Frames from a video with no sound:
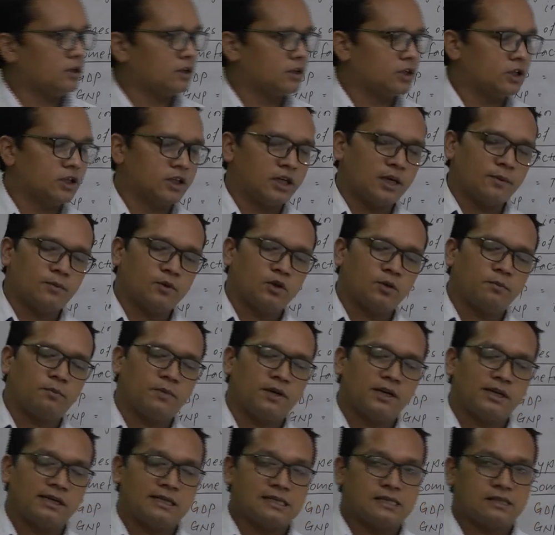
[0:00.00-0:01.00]
the
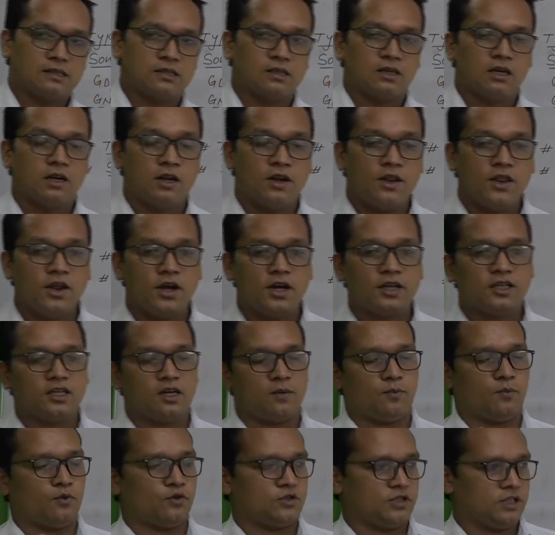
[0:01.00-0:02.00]
development is not
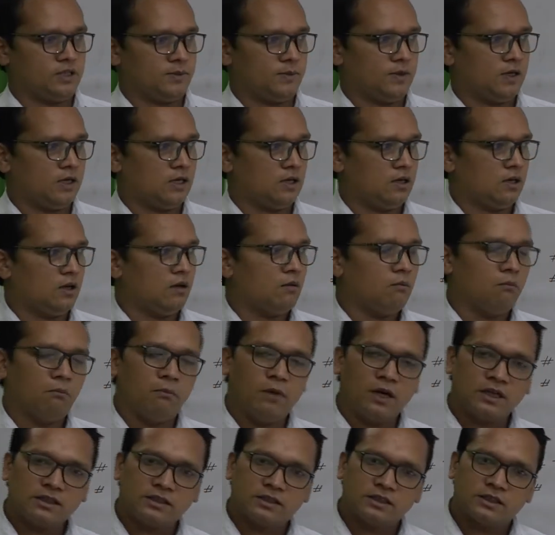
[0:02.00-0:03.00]
a possible.
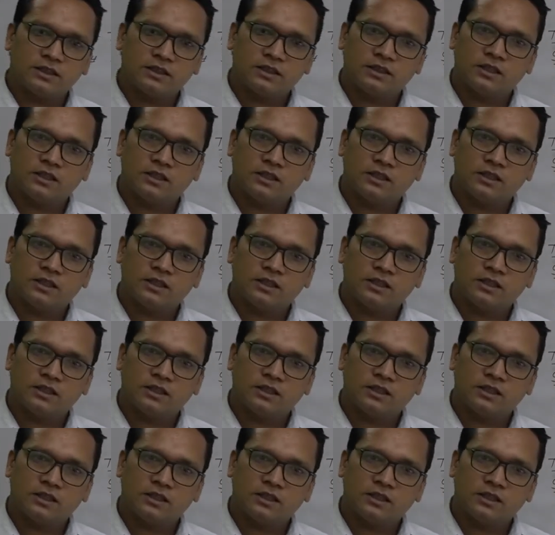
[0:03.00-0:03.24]
But